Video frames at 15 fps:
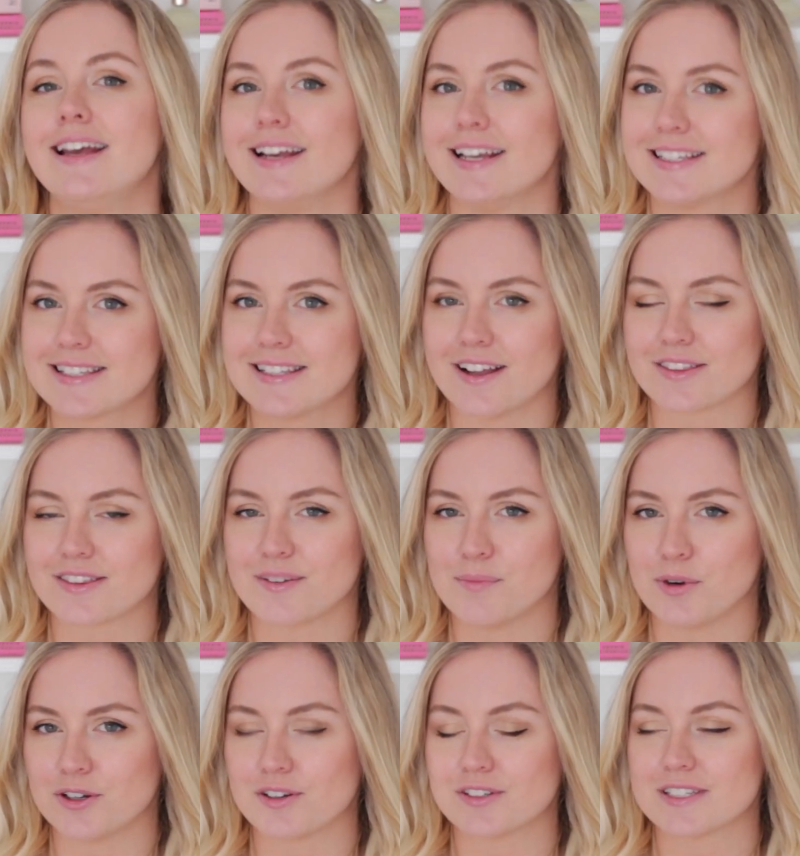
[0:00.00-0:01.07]
it's not
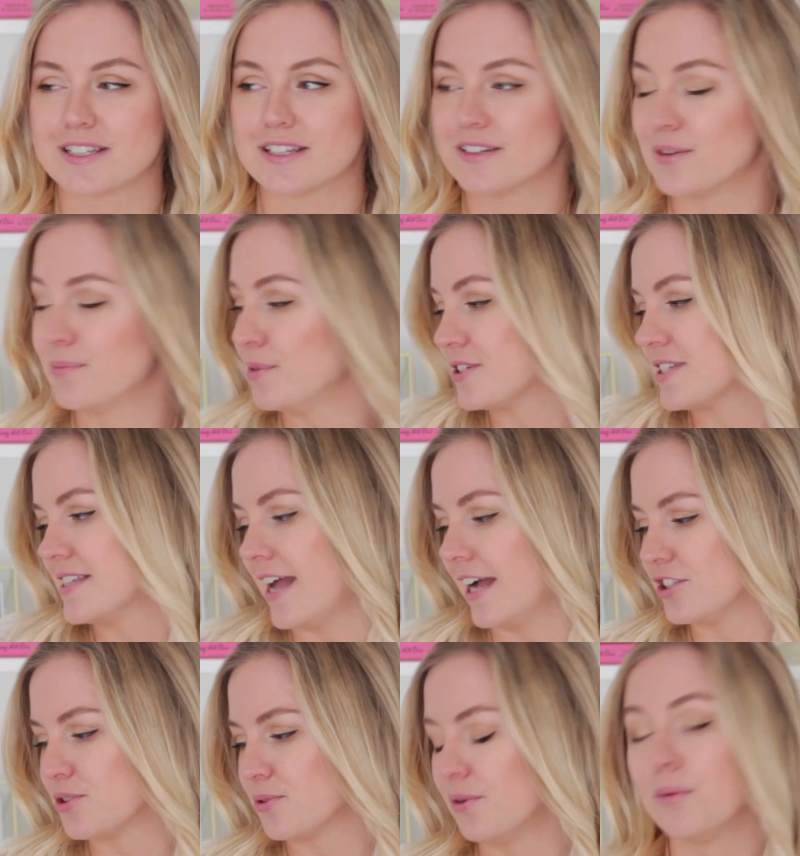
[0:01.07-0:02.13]
the most
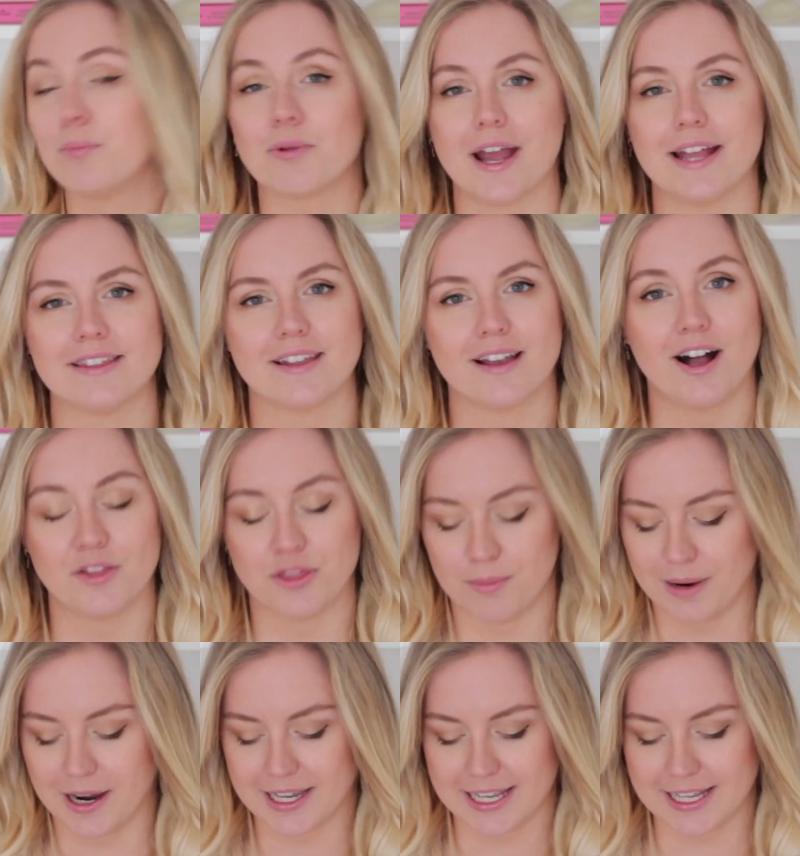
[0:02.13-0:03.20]
natural brand on the
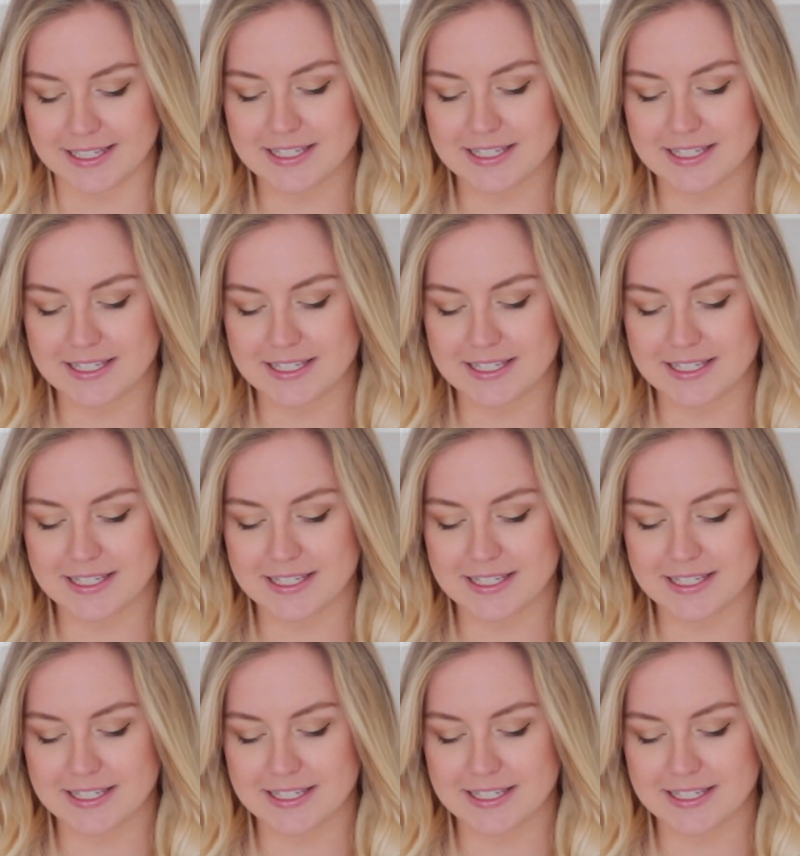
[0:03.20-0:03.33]
market.